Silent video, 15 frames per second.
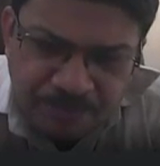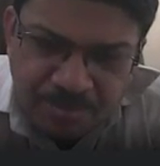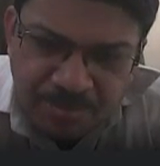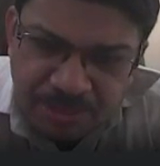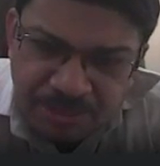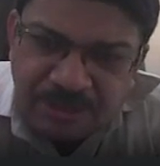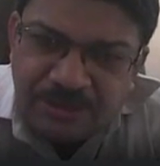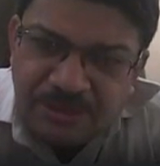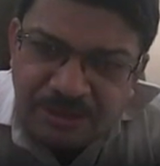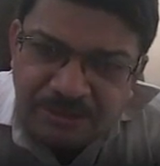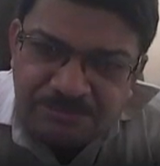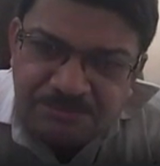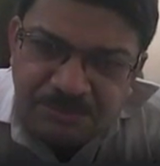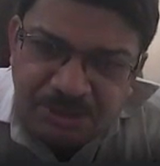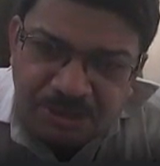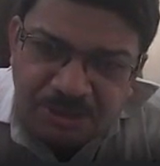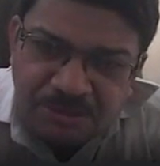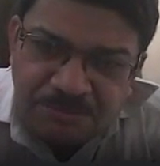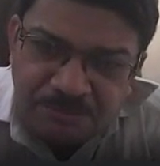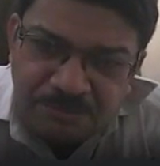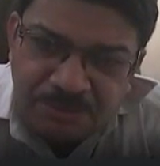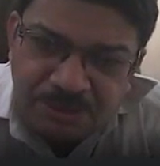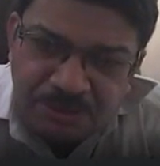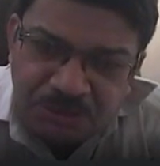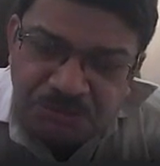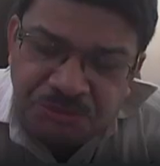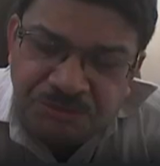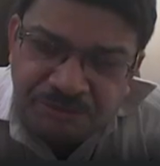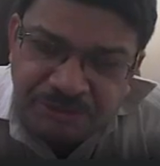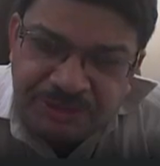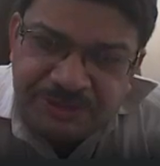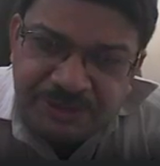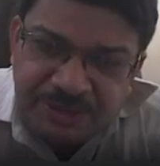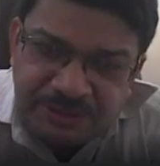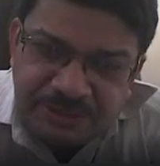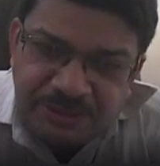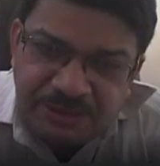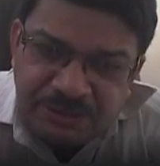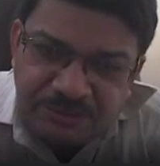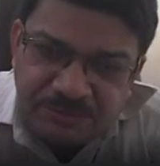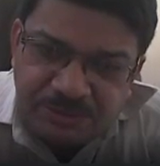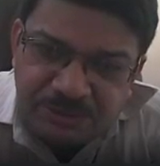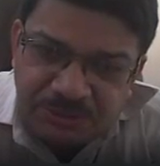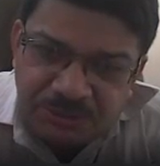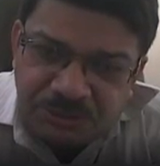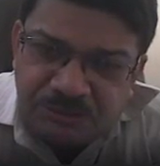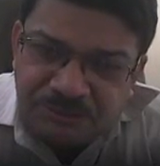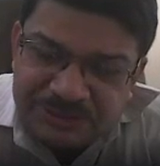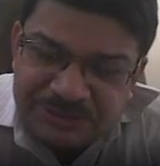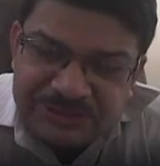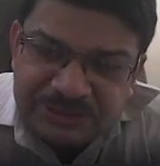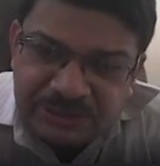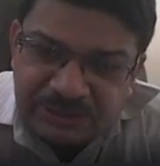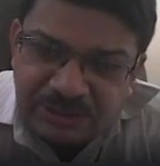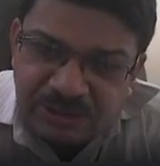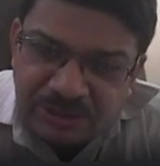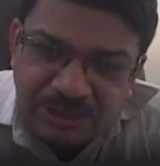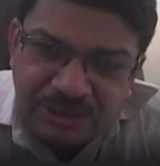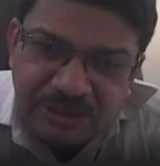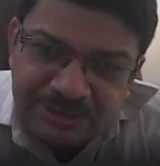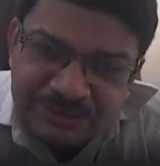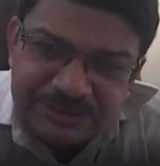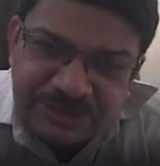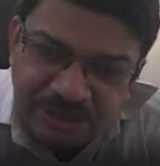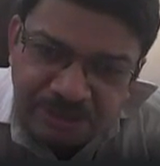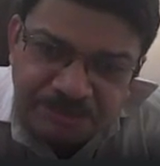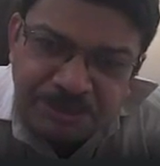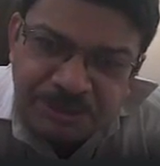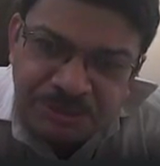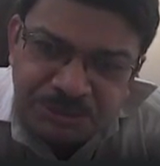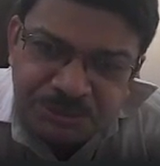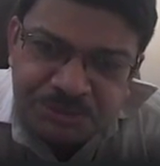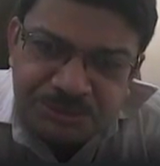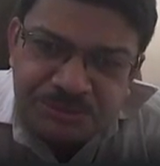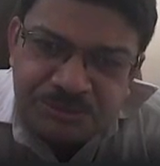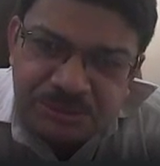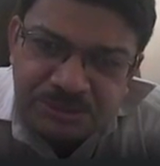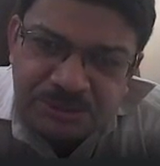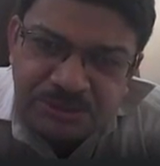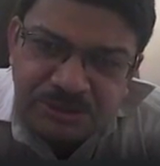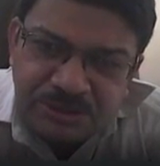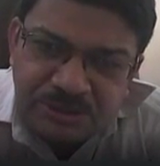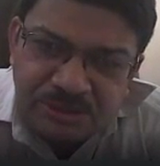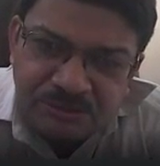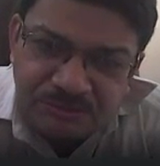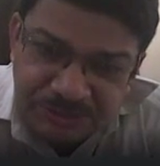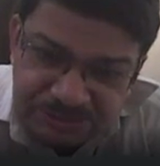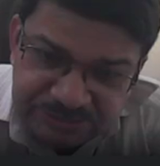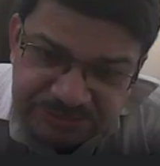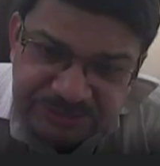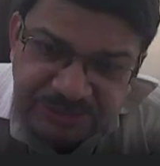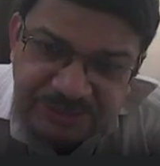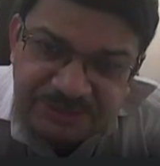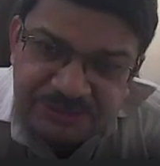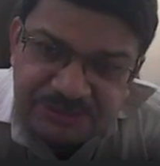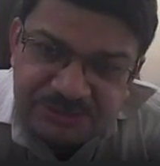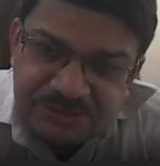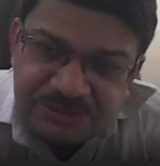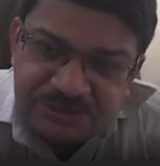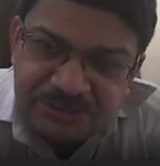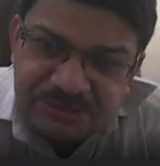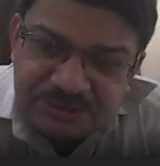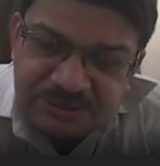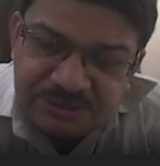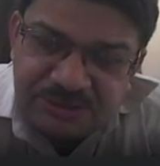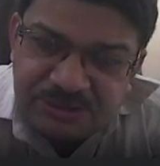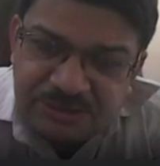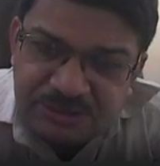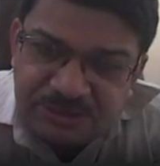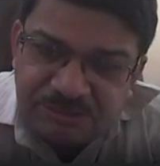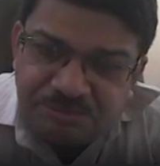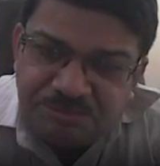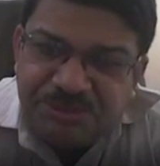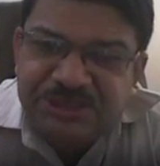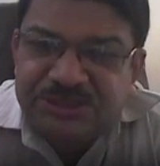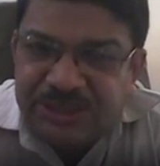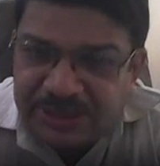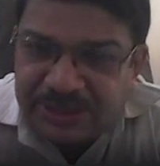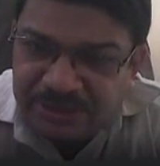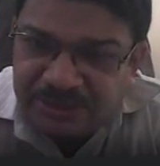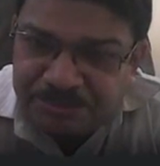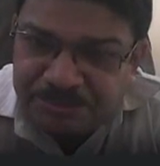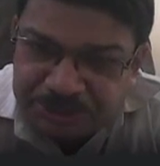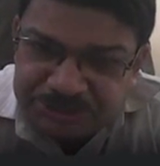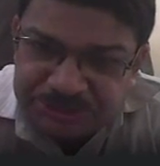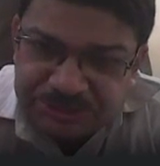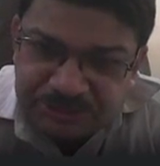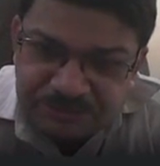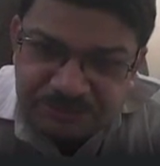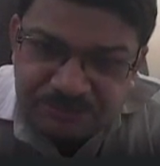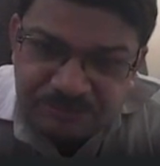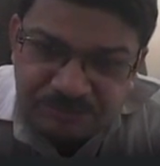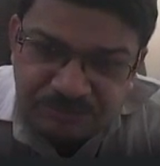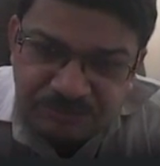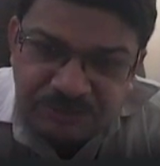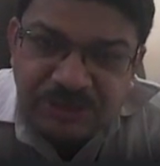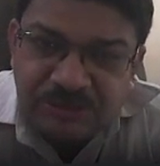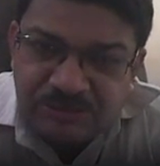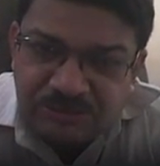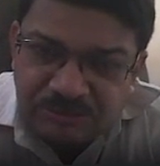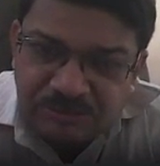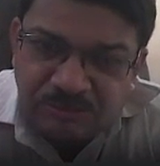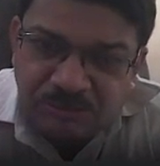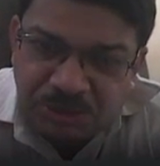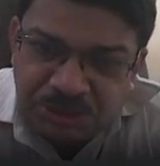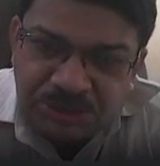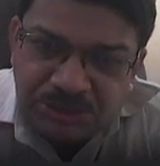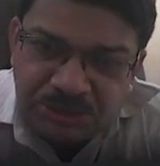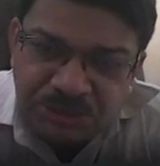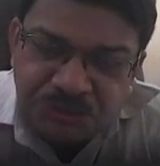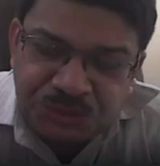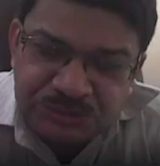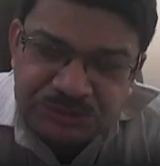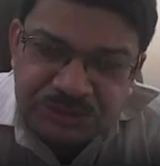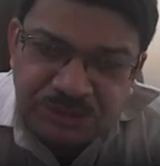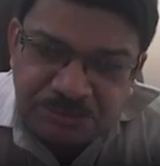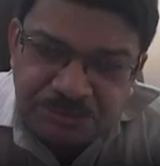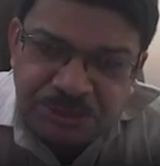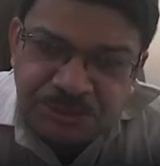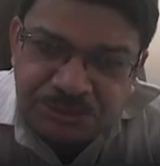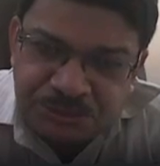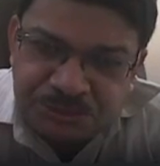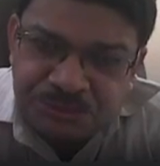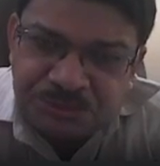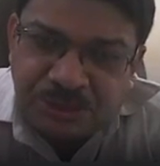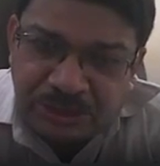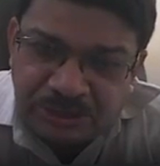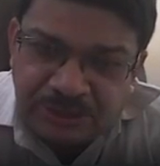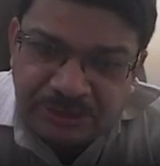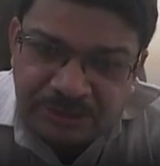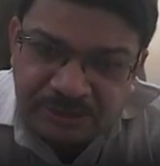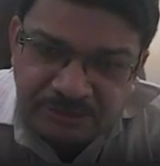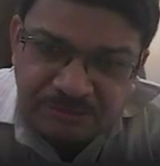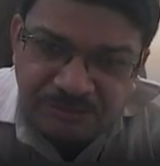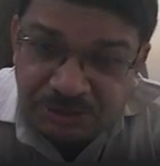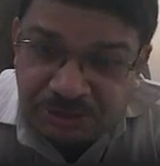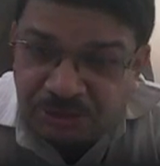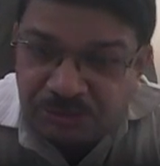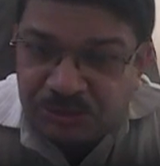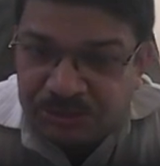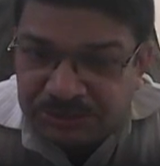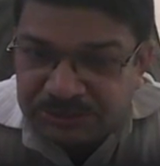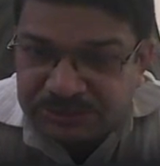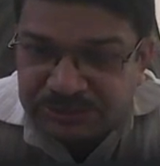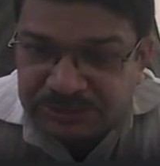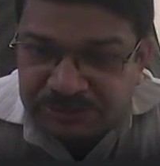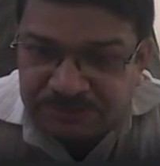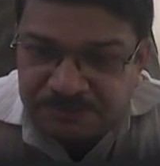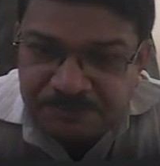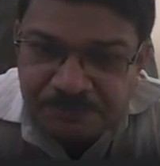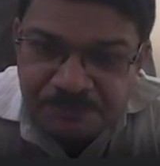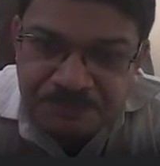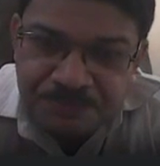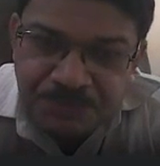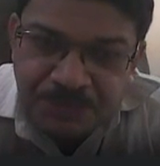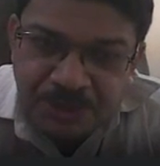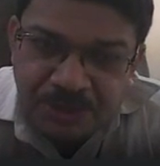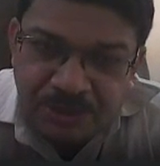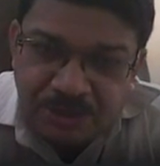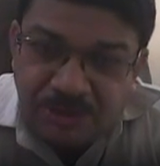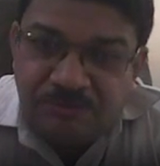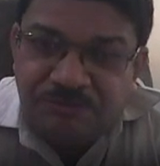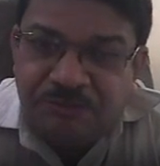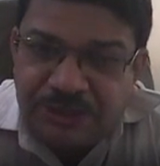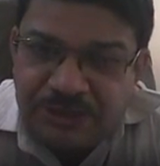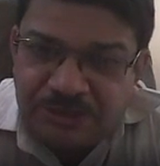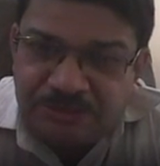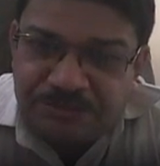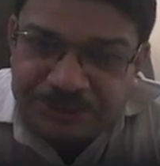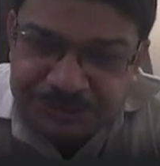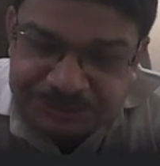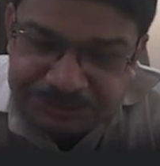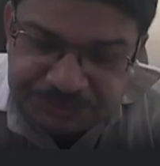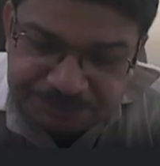then you will find that your vessel is able to withstand much higher pressure than what it was able to do earlier without this confining pressure.